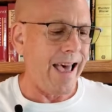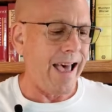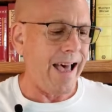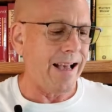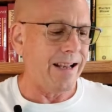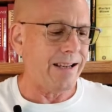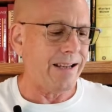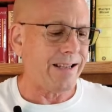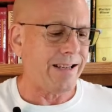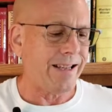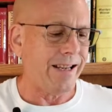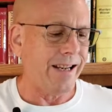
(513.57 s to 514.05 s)

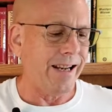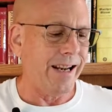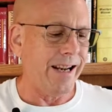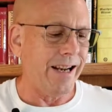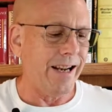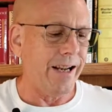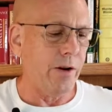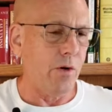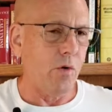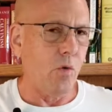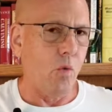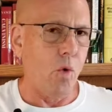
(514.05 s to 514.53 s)
as
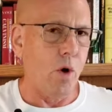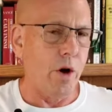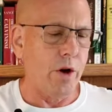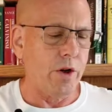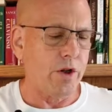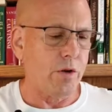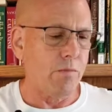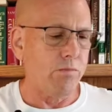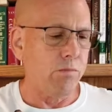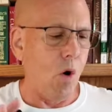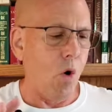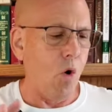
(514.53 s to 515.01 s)
it
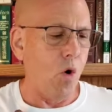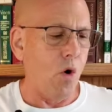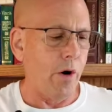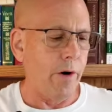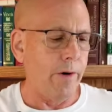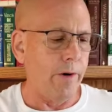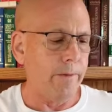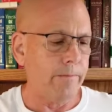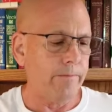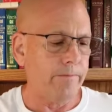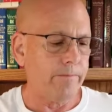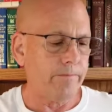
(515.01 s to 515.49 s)
was
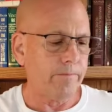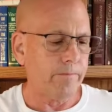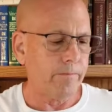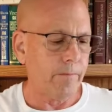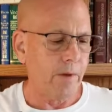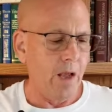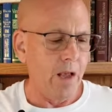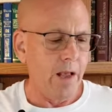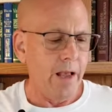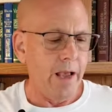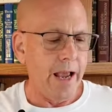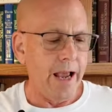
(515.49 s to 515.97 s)
born.
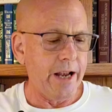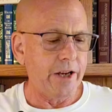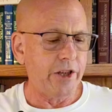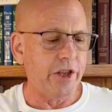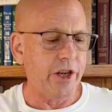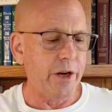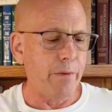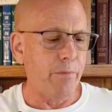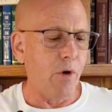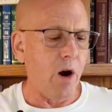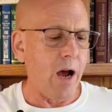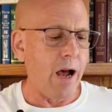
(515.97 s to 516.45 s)

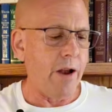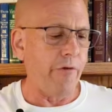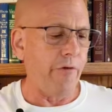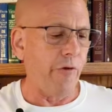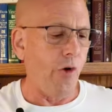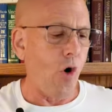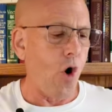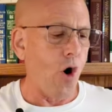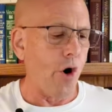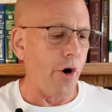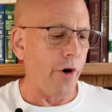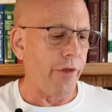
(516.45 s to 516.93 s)
And she brought
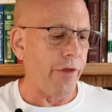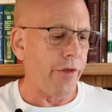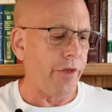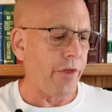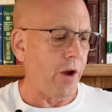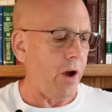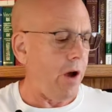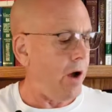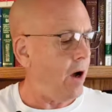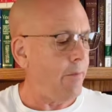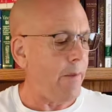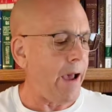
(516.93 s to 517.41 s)

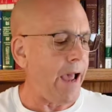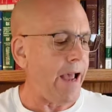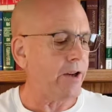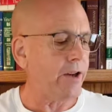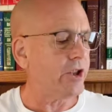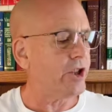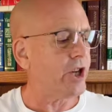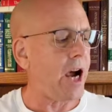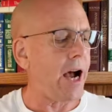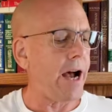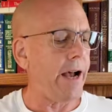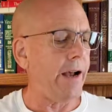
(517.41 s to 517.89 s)
forth a
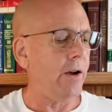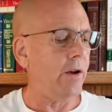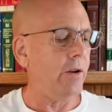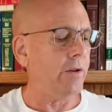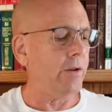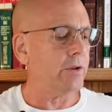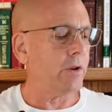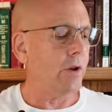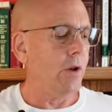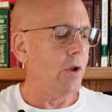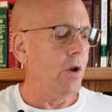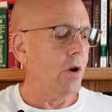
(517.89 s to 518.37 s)

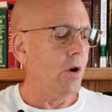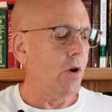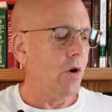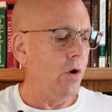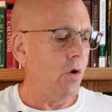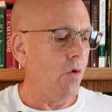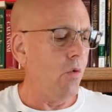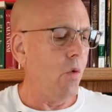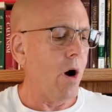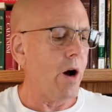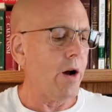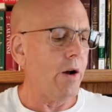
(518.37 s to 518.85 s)
man-child,
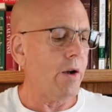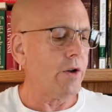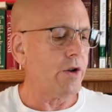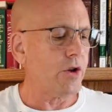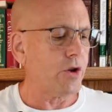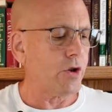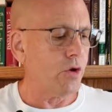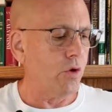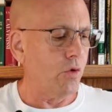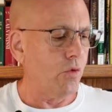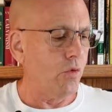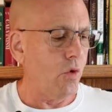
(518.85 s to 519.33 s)
who
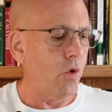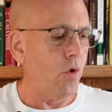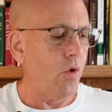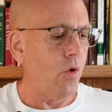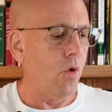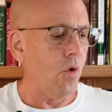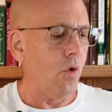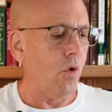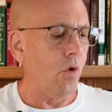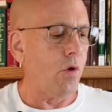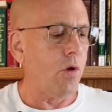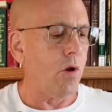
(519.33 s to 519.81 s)
was to
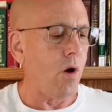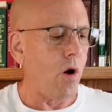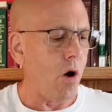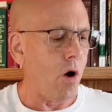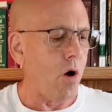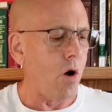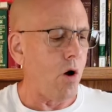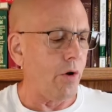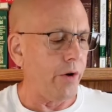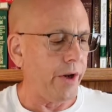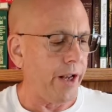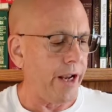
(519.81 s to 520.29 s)
rule
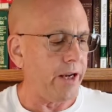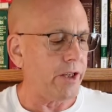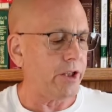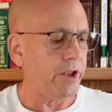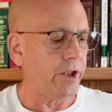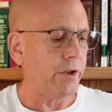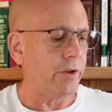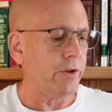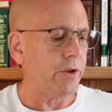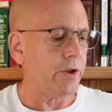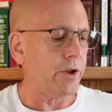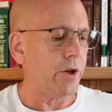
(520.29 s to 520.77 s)
all
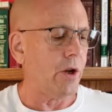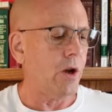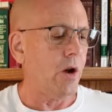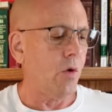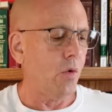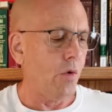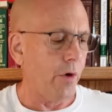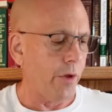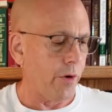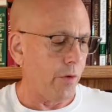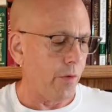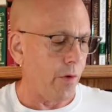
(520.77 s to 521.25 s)
nations
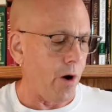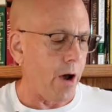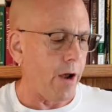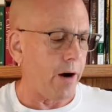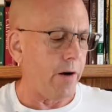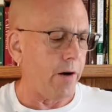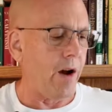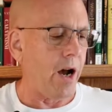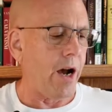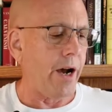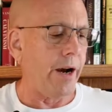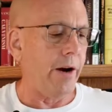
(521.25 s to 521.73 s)
with a
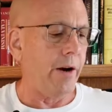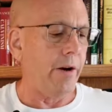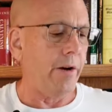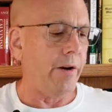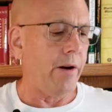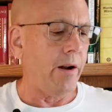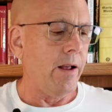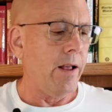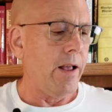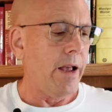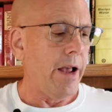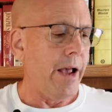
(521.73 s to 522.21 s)
rod of
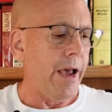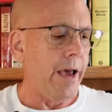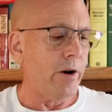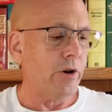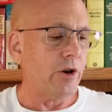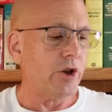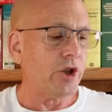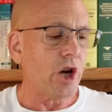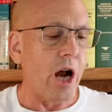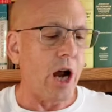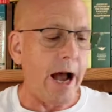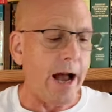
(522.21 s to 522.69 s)
iron.
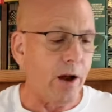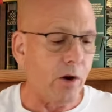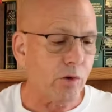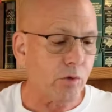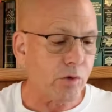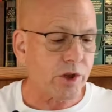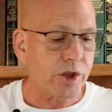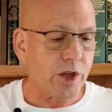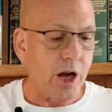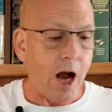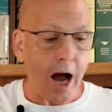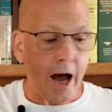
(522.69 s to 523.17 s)
And her
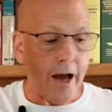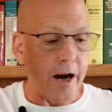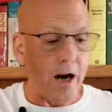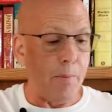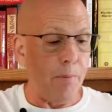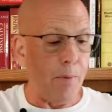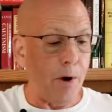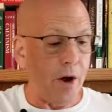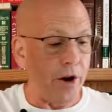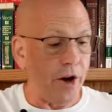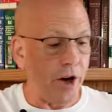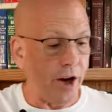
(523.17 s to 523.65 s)
child was caught
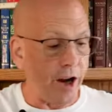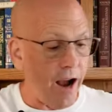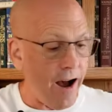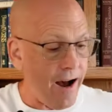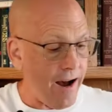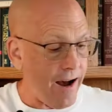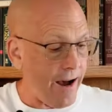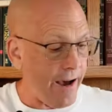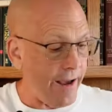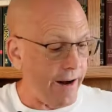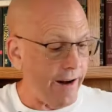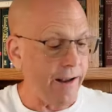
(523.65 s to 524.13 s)
up unto
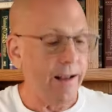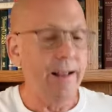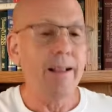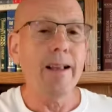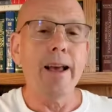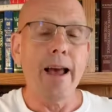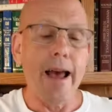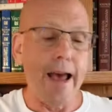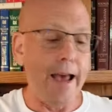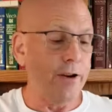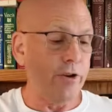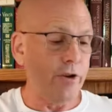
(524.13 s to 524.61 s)
God
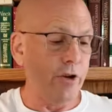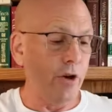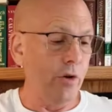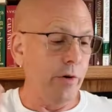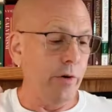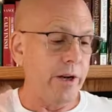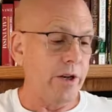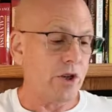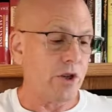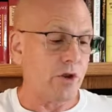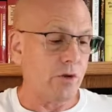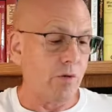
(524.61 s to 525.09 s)
and
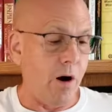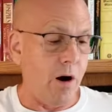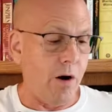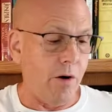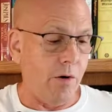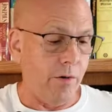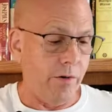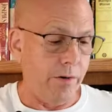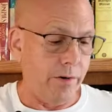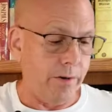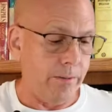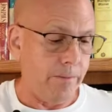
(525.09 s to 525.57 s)
to his
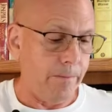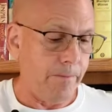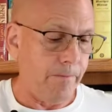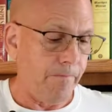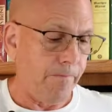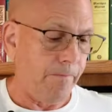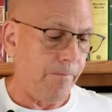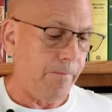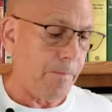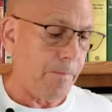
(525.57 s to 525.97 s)
throne.